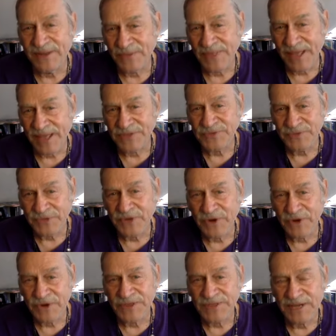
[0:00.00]
that's the
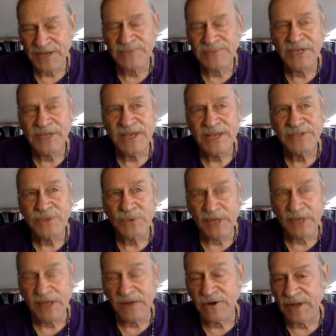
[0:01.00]
current times. So it
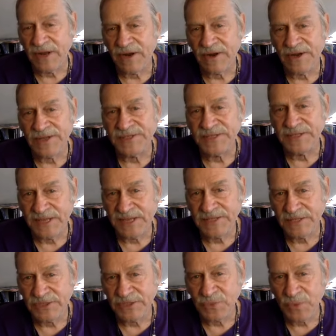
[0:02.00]
entered Aries in
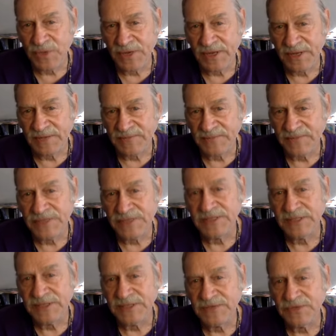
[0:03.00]
1920,
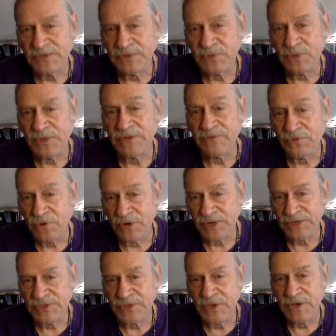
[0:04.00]
doesn't leave till
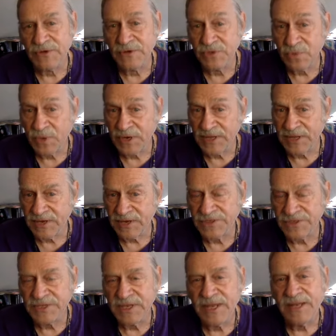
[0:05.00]
2040, so 120
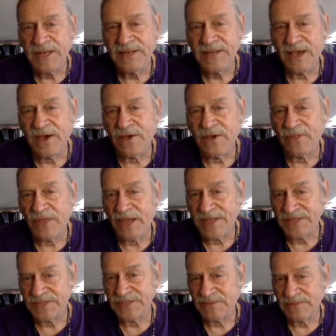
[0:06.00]
years. Now,
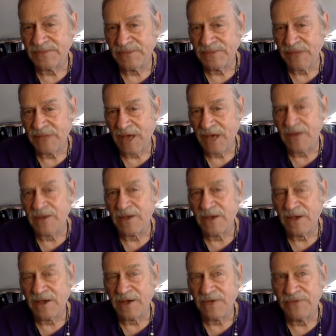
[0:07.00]
that's a lot
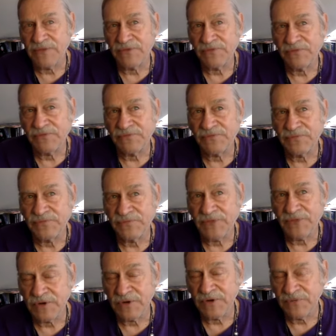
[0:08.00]
of the
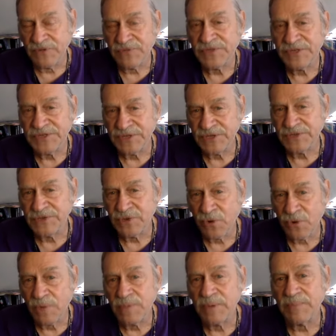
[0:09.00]
556-year
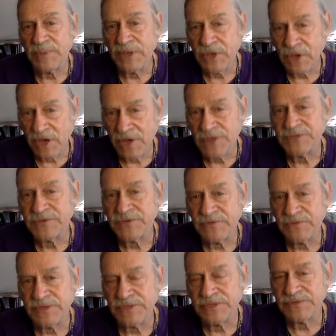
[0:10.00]
orbit because of
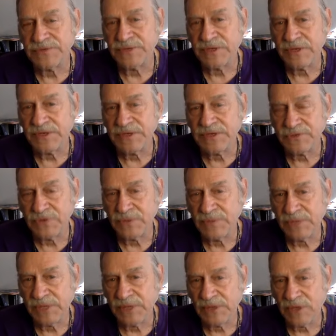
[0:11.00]
this
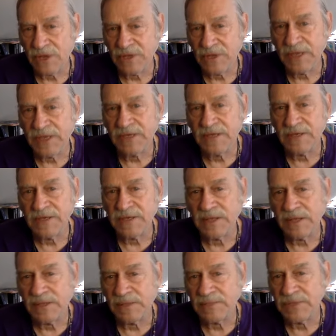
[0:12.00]
extremely elongated
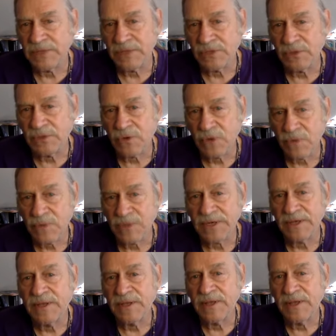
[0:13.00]
elliptical orbit